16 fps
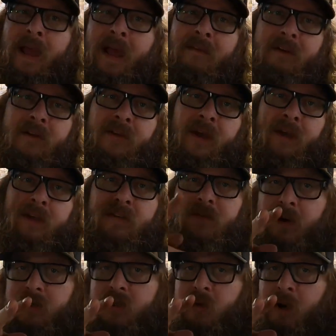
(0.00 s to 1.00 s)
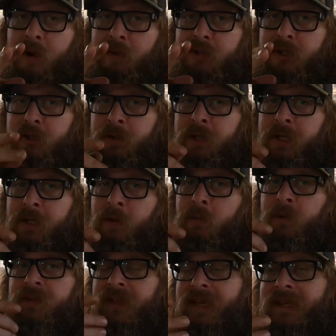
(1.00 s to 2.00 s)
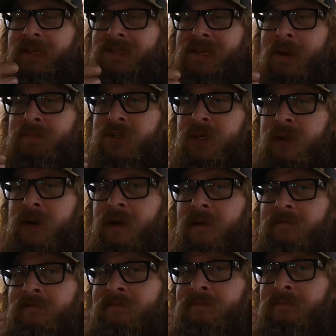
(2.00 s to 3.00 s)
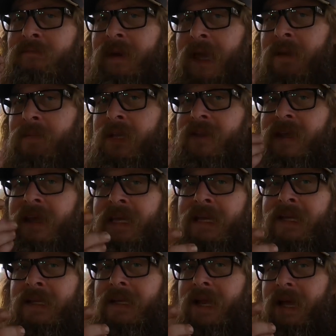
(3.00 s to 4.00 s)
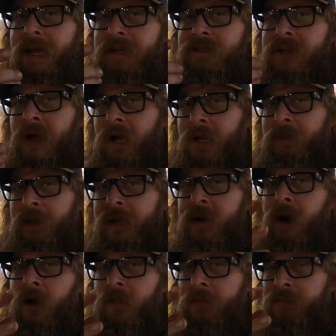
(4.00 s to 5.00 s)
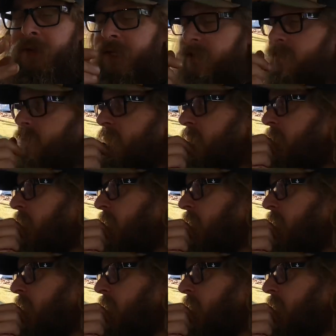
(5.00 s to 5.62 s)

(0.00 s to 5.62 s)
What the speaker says: everything as far as troubleshooting, with the exception of maybe the index timing on the piston.